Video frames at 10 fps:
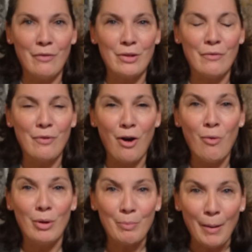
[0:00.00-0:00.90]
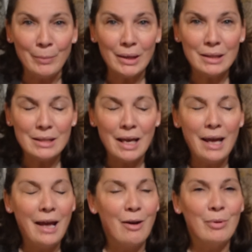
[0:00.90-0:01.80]
for the fall with pumpkins,
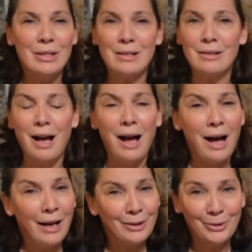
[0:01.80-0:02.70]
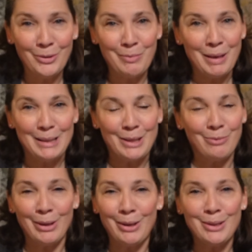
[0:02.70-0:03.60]
and we just hot glue the pieces
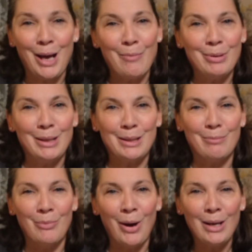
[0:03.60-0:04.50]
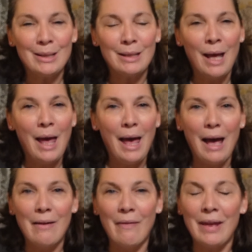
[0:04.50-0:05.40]
right on top into some moss.
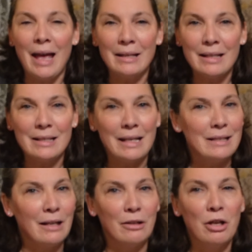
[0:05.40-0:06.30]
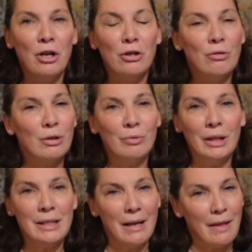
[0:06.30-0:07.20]
And at the end of the season, you could
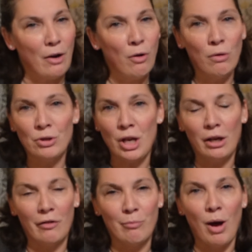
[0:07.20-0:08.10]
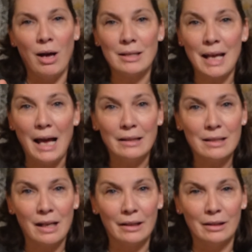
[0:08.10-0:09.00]
really take that whole chunk of moss and the
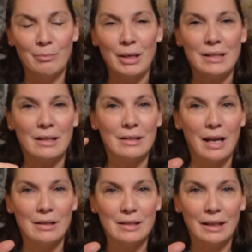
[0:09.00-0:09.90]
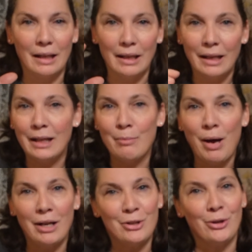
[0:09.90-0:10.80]
succulent pieces and stick it in a
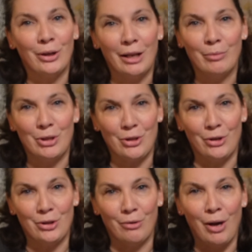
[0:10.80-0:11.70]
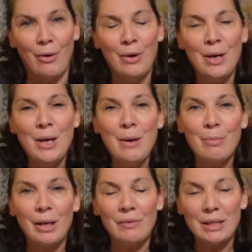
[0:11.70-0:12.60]
pot of dirt and it would start to grow.
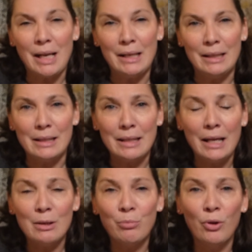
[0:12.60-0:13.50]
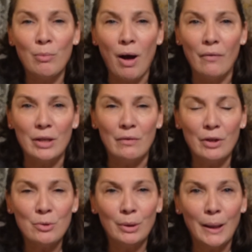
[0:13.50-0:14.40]
But I've decided instead to pull them off
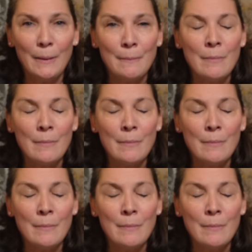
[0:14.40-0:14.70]
individually